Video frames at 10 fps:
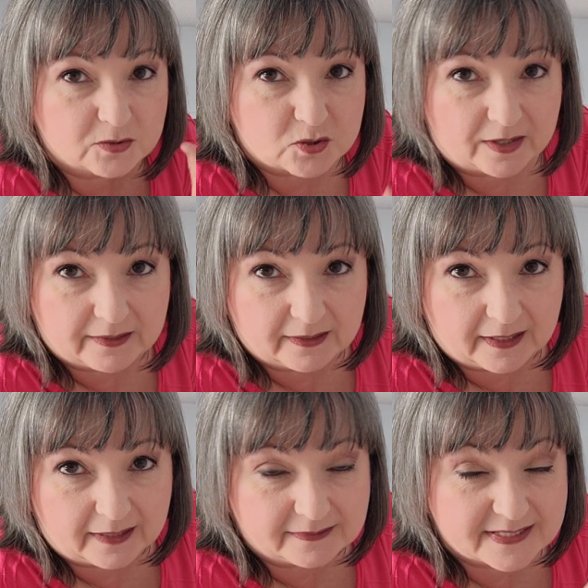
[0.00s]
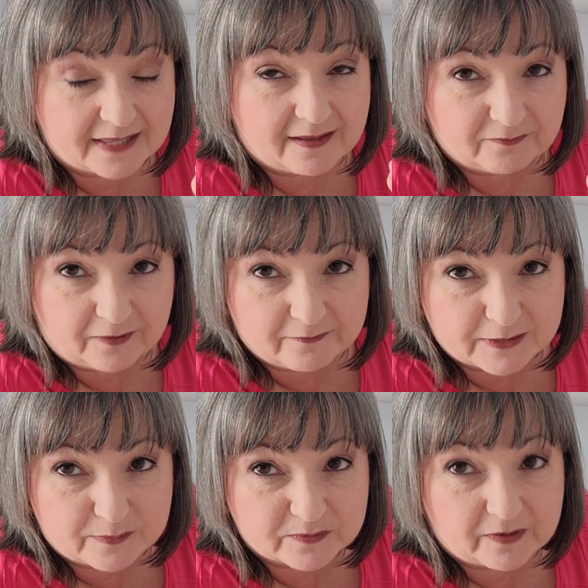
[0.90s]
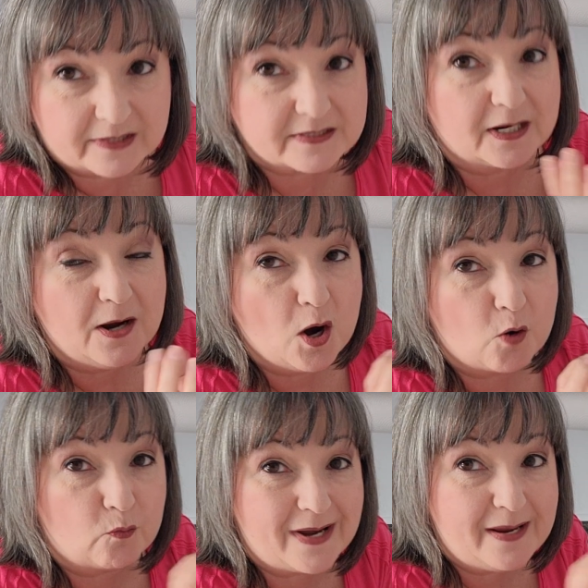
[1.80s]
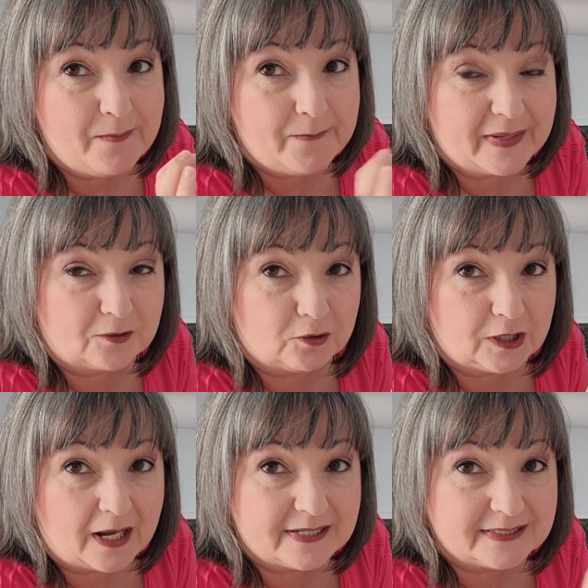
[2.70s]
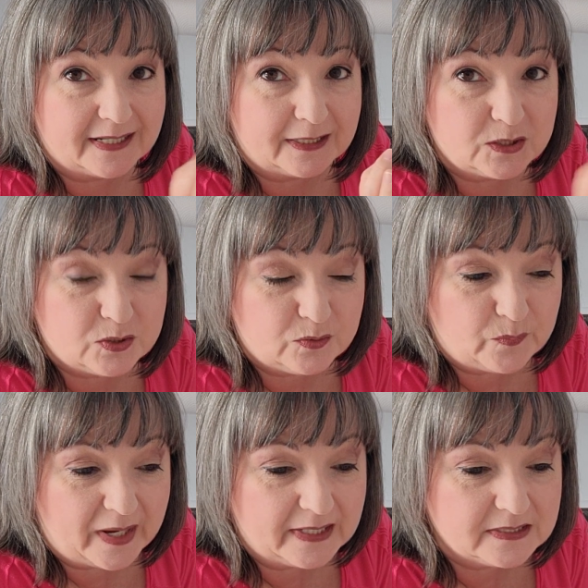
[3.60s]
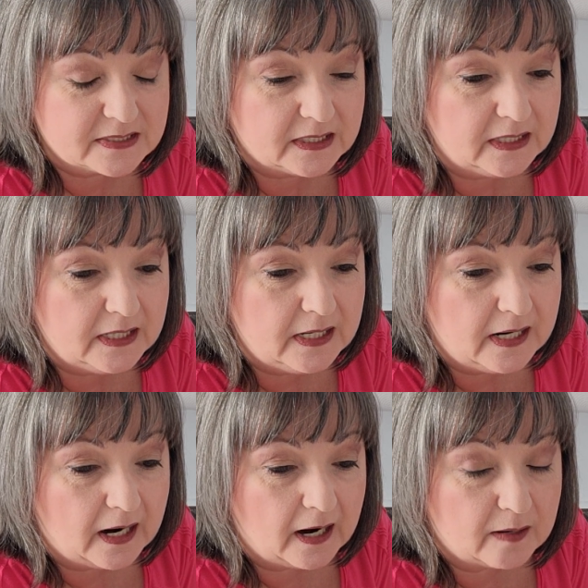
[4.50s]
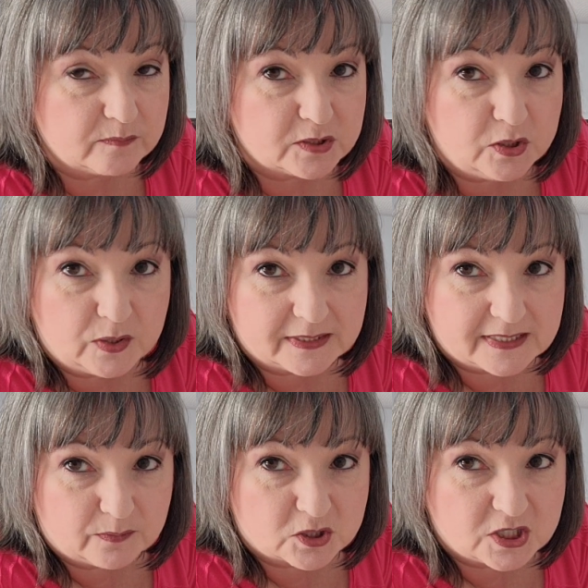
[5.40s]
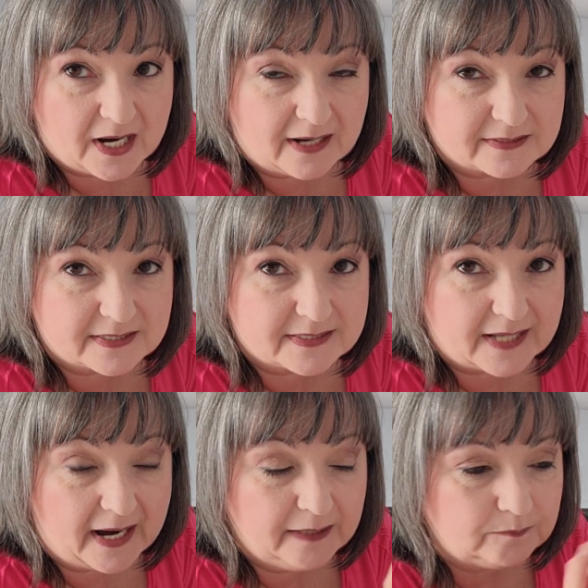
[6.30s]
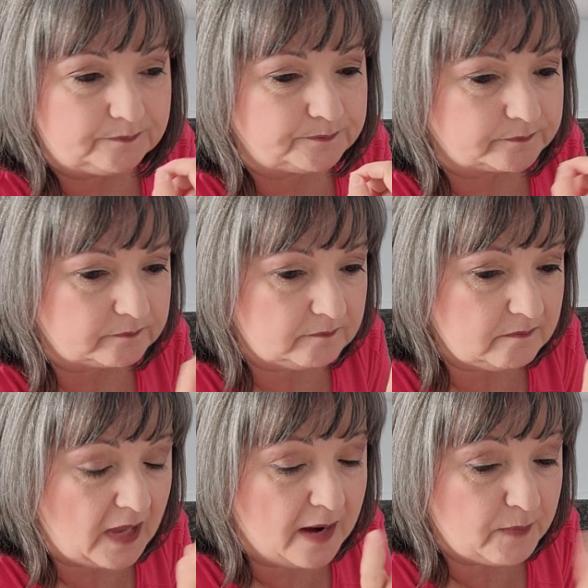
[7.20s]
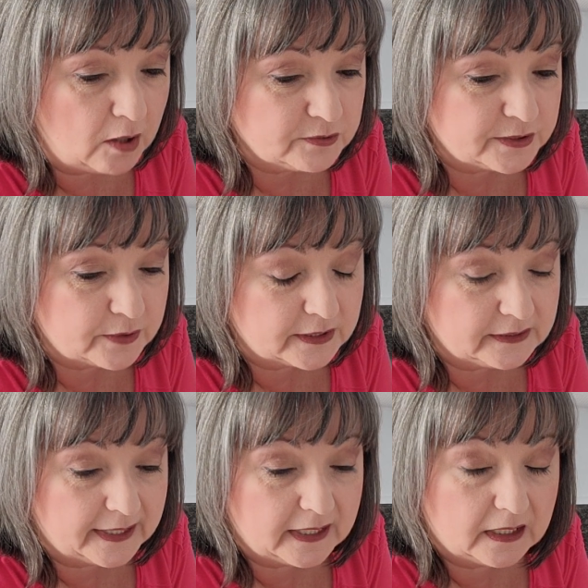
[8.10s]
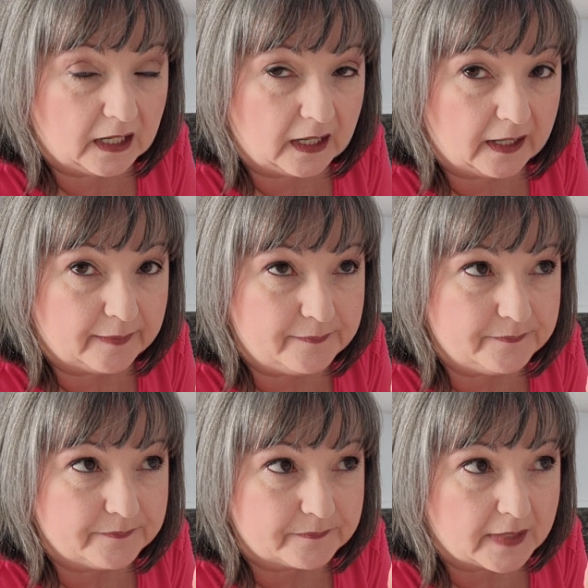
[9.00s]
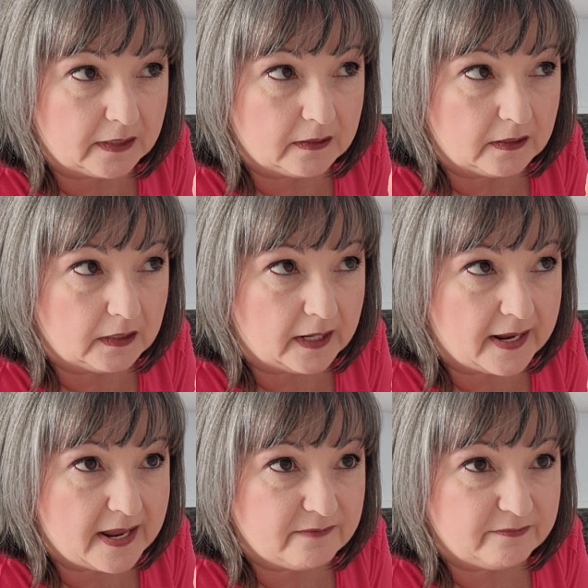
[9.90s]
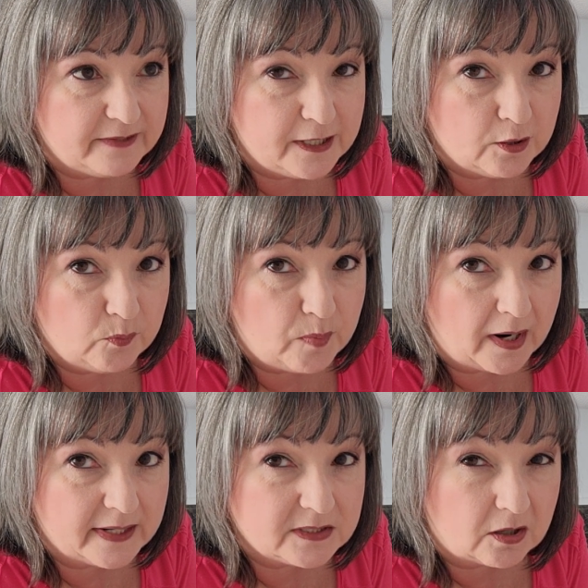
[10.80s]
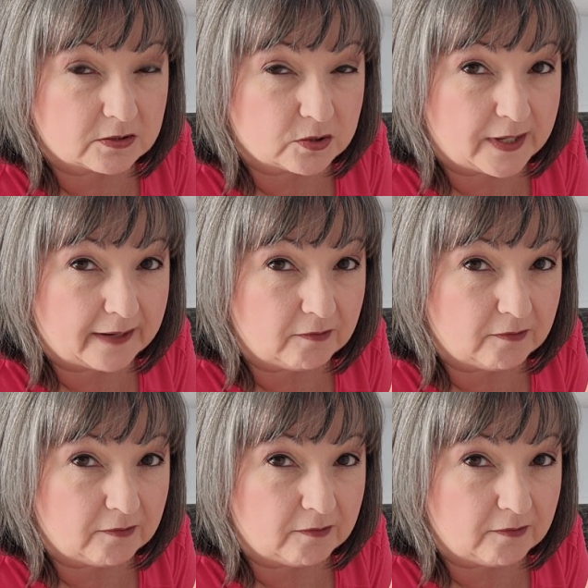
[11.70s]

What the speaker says: Try that again. Say that 5 times fast. Remineralizing toothpaste, so you can see what she has to say. I'm also going to link a video by Dr.